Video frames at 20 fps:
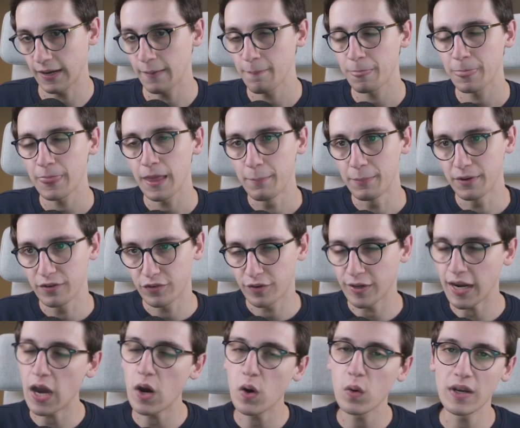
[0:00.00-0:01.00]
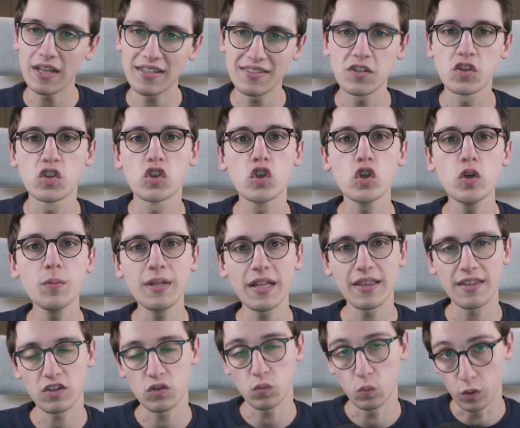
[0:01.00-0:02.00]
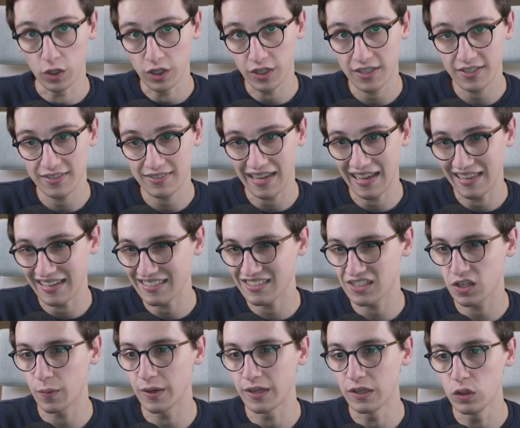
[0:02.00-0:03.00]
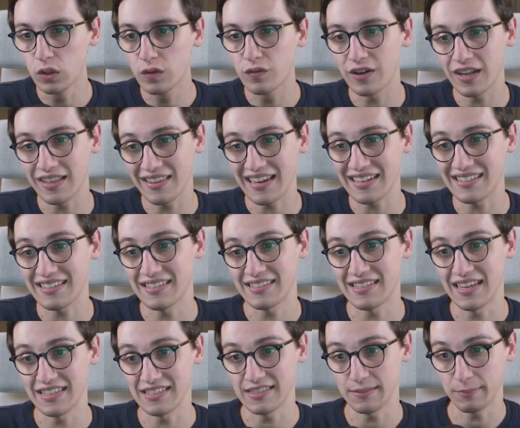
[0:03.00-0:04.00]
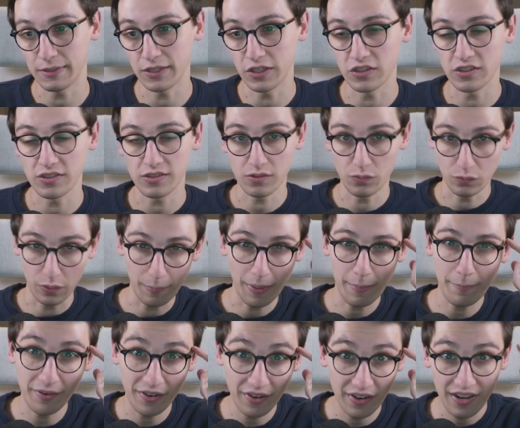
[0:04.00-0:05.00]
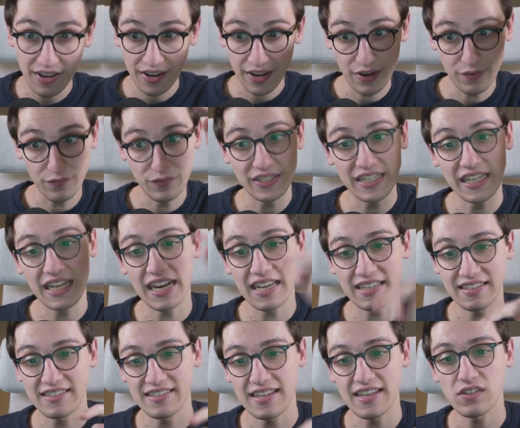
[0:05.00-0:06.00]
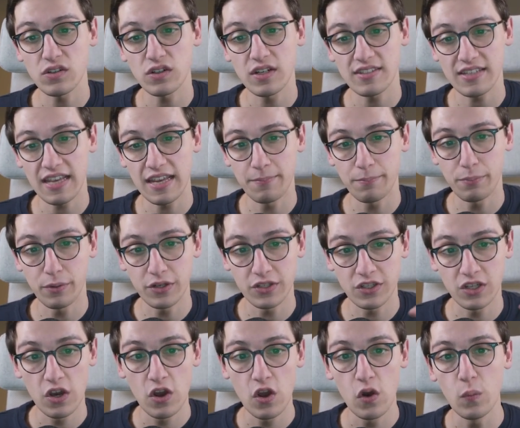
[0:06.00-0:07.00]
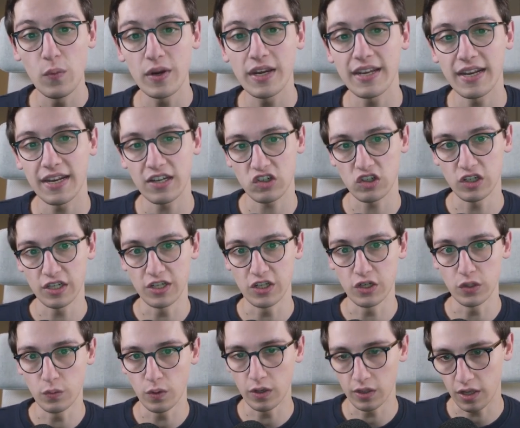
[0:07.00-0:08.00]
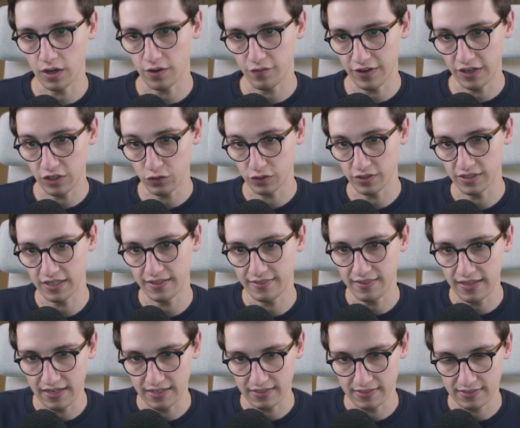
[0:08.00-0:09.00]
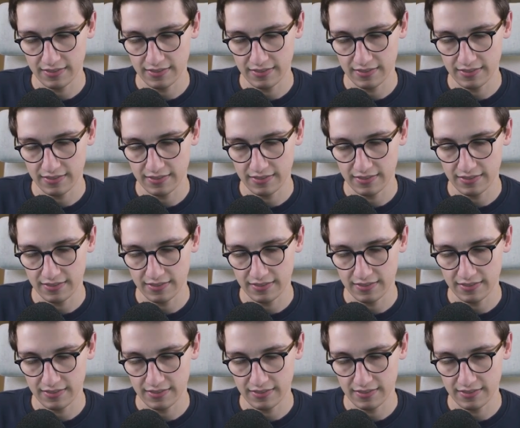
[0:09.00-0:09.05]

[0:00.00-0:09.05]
But for now, let's assume that this works and let's go and look for that XSS. Because remember, if we get an XSS on this endpoint, we can actually do a lot of interesting things.